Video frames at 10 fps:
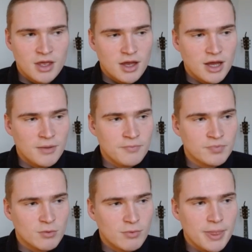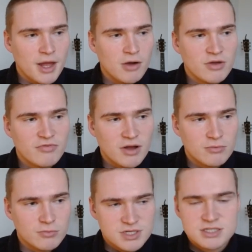Um, right now, we
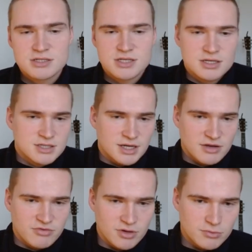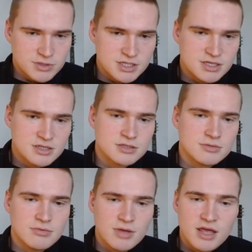found resistance as a significant resistance,
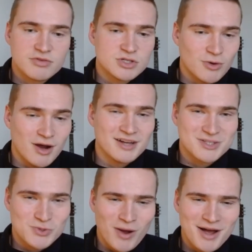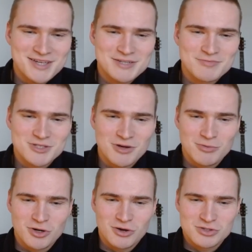even tried it twice, so
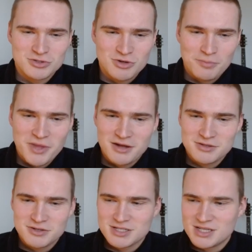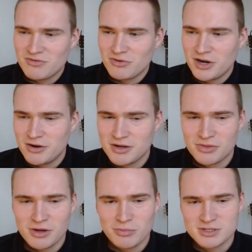we're going to drop down to this level here at
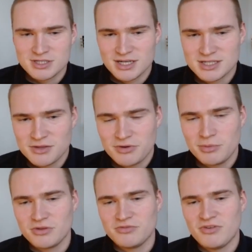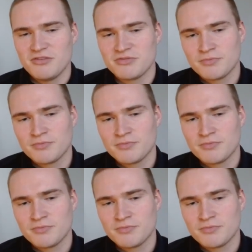three point six and three point five,